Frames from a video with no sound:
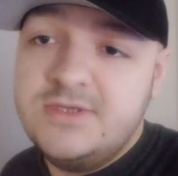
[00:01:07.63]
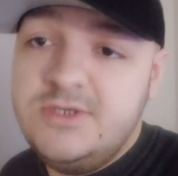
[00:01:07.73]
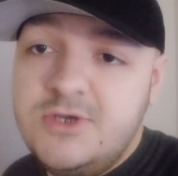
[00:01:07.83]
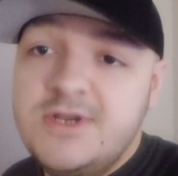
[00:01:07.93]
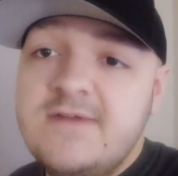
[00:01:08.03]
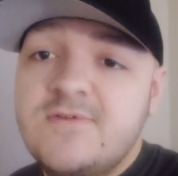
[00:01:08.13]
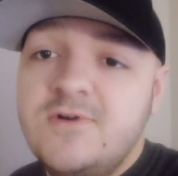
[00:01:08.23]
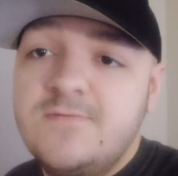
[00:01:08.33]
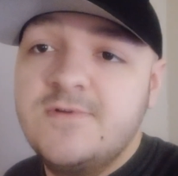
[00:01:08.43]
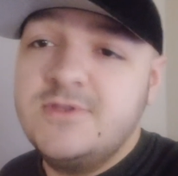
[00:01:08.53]
Never
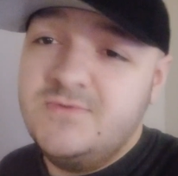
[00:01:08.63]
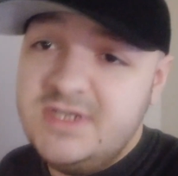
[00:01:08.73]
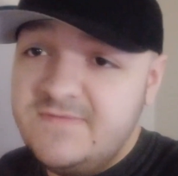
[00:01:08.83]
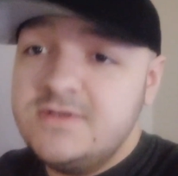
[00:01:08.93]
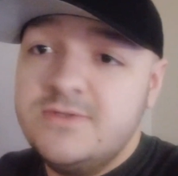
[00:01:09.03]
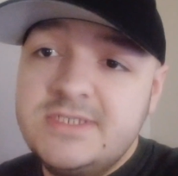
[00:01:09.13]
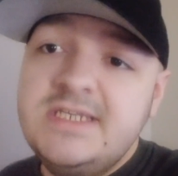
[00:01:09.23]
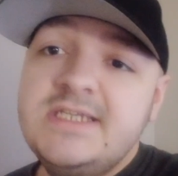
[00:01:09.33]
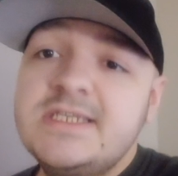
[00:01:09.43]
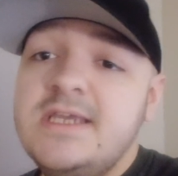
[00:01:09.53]
Over, though Difficult's
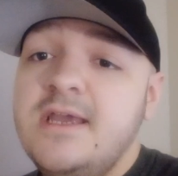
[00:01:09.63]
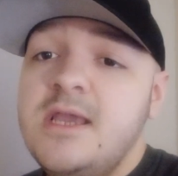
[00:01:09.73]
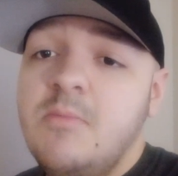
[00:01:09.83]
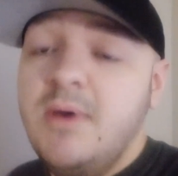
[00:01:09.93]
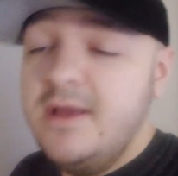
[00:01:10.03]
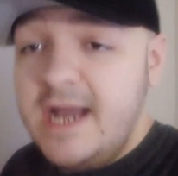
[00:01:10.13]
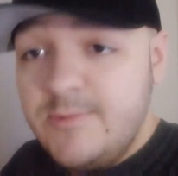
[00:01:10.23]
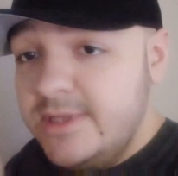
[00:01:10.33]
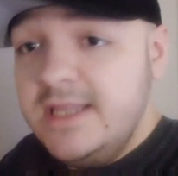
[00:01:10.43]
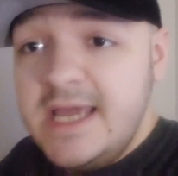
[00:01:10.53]
decent. But I
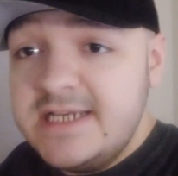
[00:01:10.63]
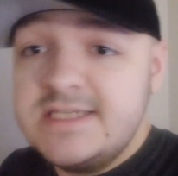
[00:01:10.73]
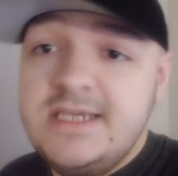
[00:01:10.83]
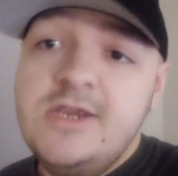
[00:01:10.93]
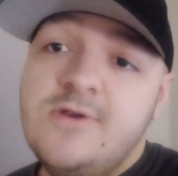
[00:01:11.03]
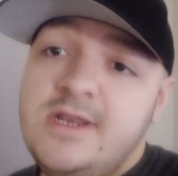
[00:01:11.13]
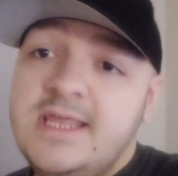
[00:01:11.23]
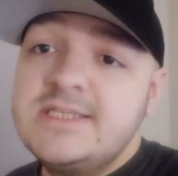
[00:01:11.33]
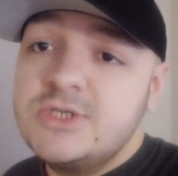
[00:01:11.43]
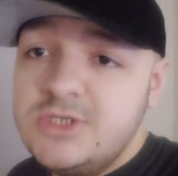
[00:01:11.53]
really like Security.
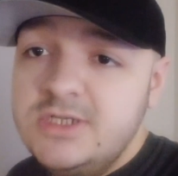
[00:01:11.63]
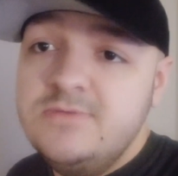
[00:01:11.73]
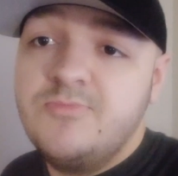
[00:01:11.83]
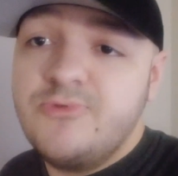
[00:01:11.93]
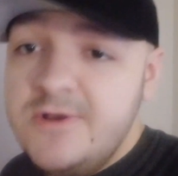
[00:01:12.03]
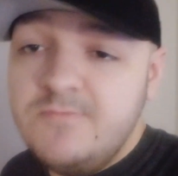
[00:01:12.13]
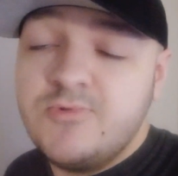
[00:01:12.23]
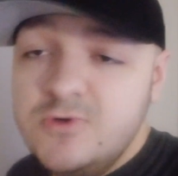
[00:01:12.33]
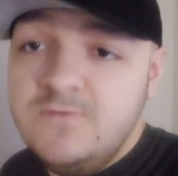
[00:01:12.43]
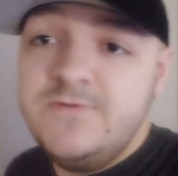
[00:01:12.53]
That's a good
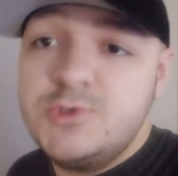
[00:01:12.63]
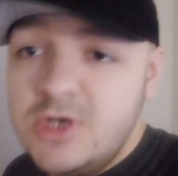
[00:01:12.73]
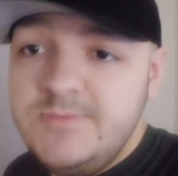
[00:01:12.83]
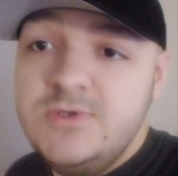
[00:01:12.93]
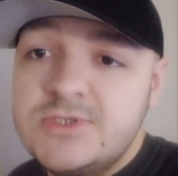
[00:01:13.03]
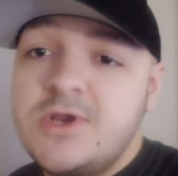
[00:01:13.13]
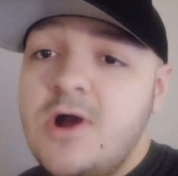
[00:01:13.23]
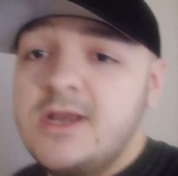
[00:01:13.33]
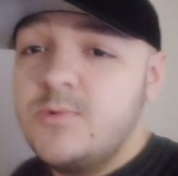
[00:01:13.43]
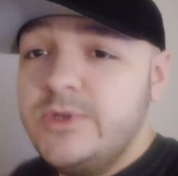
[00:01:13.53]
Proof tribute
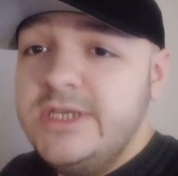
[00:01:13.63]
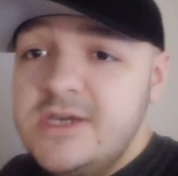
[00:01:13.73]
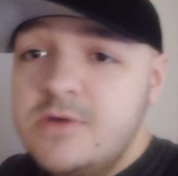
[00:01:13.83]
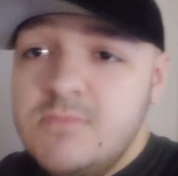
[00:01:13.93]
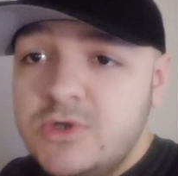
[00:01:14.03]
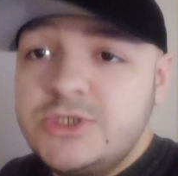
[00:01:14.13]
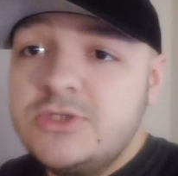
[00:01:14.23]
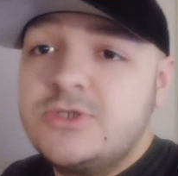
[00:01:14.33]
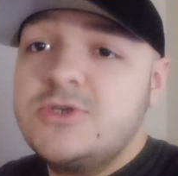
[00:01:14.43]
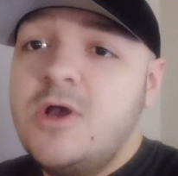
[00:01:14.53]
song and a really good
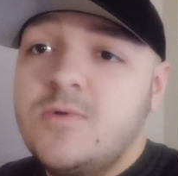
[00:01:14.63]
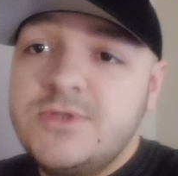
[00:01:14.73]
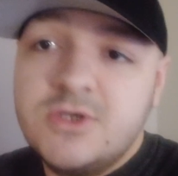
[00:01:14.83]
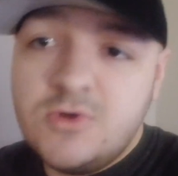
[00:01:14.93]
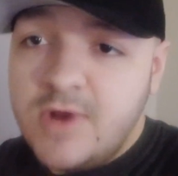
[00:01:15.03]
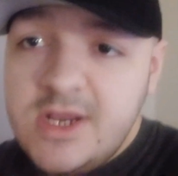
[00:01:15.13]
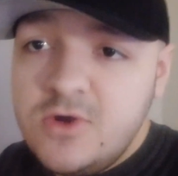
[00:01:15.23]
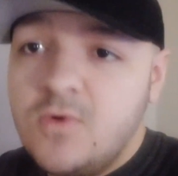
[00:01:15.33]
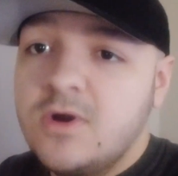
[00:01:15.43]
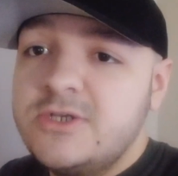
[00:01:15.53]
emotional song with a great
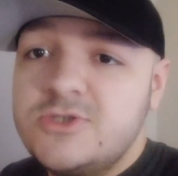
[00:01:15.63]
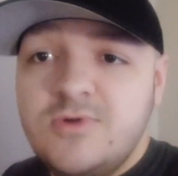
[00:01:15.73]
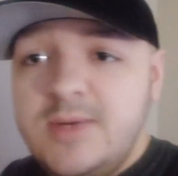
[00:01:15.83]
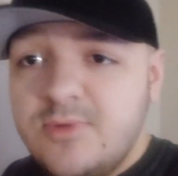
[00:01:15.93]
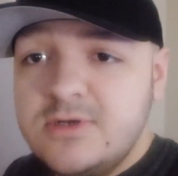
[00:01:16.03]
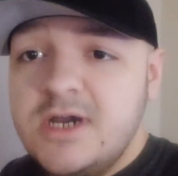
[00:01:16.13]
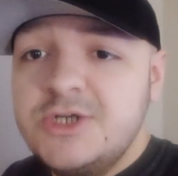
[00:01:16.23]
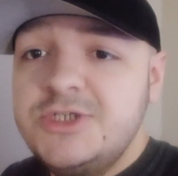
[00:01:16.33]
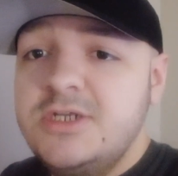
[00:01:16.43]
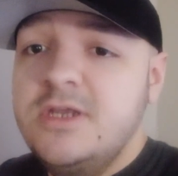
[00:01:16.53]
chorus, great
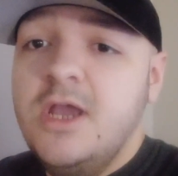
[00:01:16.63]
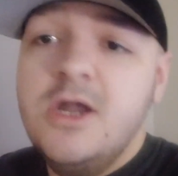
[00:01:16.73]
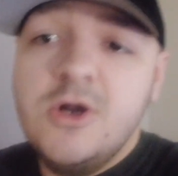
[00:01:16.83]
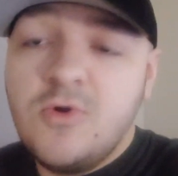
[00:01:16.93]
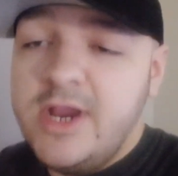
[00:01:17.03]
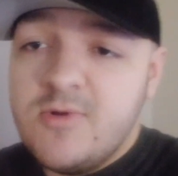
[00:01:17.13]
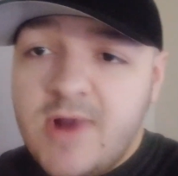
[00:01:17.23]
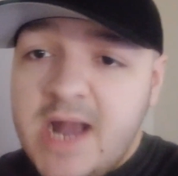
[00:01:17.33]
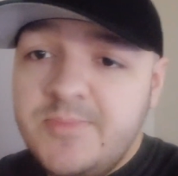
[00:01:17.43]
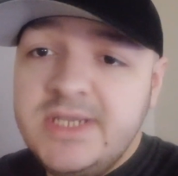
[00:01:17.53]
production, great
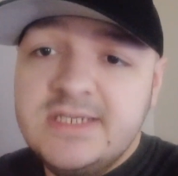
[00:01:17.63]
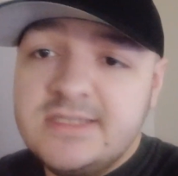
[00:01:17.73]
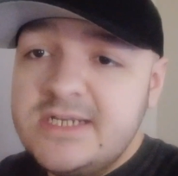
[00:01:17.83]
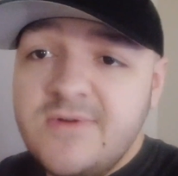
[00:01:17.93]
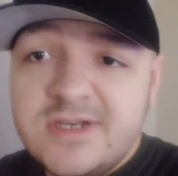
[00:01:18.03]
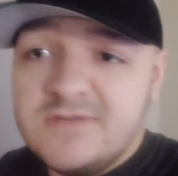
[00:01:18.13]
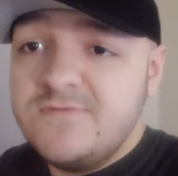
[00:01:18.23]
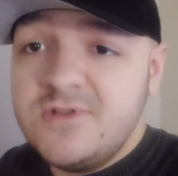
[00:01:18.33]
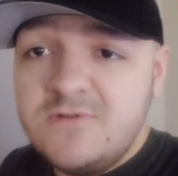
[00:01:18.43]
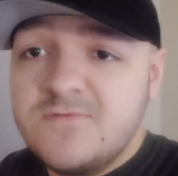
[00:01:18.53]
rapping and lyrics and
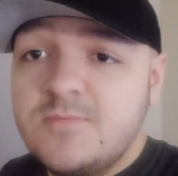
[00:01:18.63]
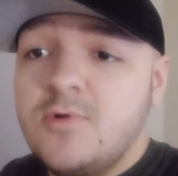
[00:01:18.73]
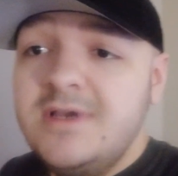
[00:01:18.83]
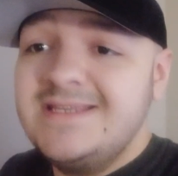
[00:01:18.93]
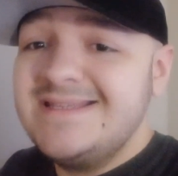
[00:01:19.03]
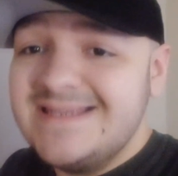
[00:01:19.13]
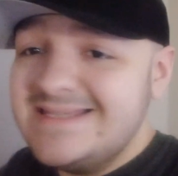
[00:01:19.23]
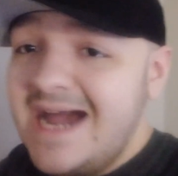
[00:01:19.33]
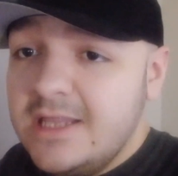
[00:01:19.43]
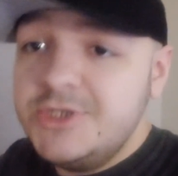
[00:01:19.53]
flow from Royce. That's a
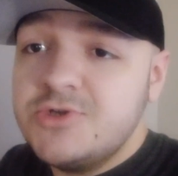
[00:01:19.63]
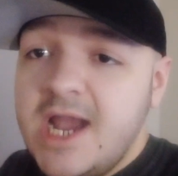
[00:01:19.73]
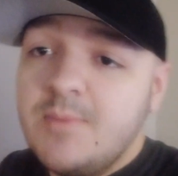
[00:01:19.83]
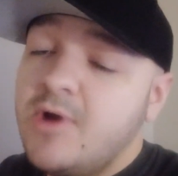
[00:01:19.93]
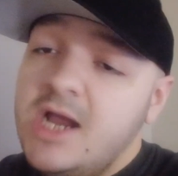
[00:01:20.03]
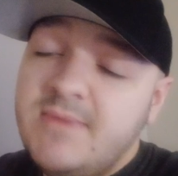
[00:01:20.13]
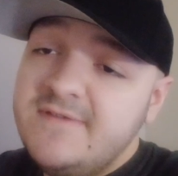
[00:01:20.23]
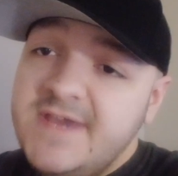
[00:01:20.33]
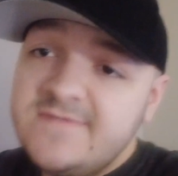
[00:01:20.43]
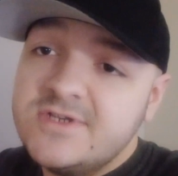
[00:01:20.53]
solid track. Probably my
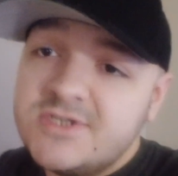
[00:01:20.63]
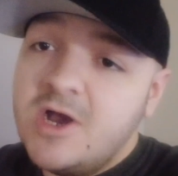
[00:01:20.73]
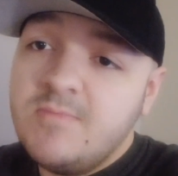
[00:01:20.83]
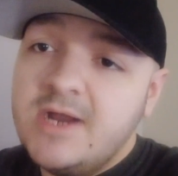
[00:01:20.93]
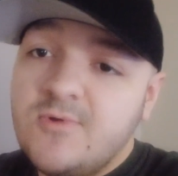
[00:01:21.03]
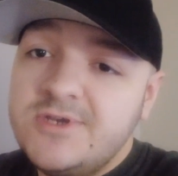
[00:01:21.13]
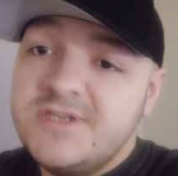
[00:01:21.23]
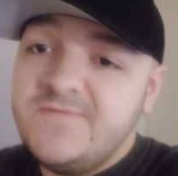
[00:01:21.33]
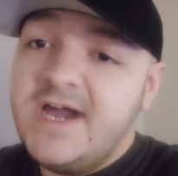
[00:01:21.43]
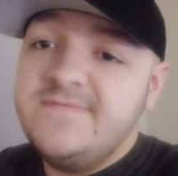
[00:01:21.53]
favorite song by Royce
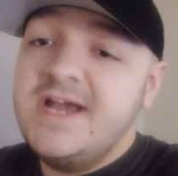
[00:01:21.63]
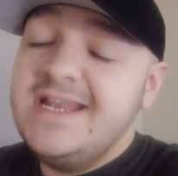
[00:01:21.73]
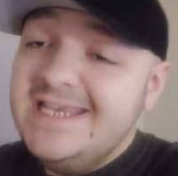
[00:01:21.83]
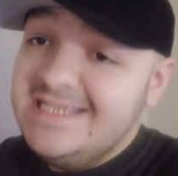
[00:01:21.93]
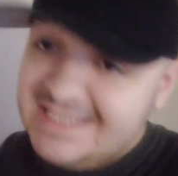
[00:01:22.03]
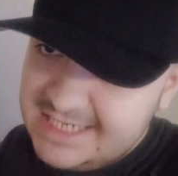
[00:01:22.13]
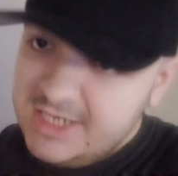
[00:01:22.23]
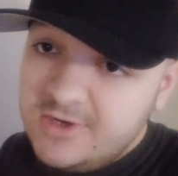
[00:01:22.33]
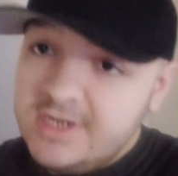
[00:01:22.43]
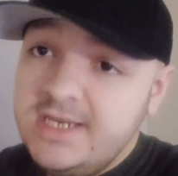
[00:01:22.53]
da 5'9" is
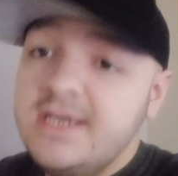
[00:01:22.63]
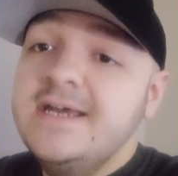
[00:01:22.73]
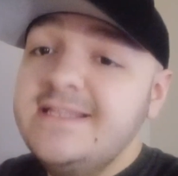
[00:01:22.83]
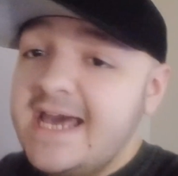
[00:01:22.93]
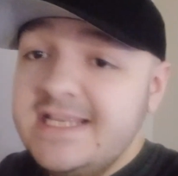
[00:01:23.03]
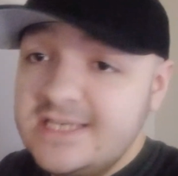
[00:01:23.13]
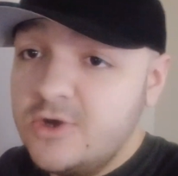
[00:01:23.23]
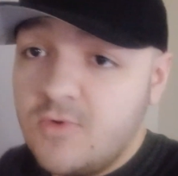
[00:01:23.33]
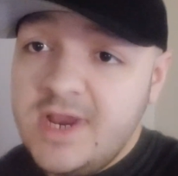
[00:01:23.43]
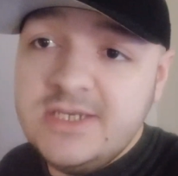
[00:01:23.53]
Security. That is a
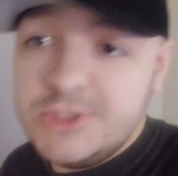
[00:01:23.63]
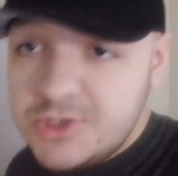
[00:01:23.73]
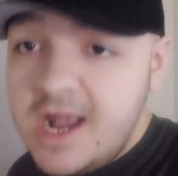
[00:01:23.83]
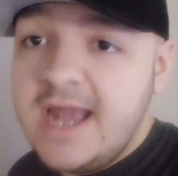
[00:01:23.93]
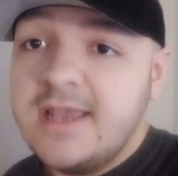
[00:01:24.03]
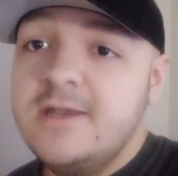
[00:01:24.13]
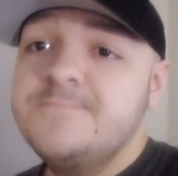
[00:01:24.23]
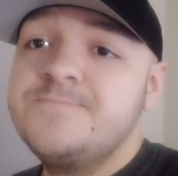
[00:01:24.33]
great track.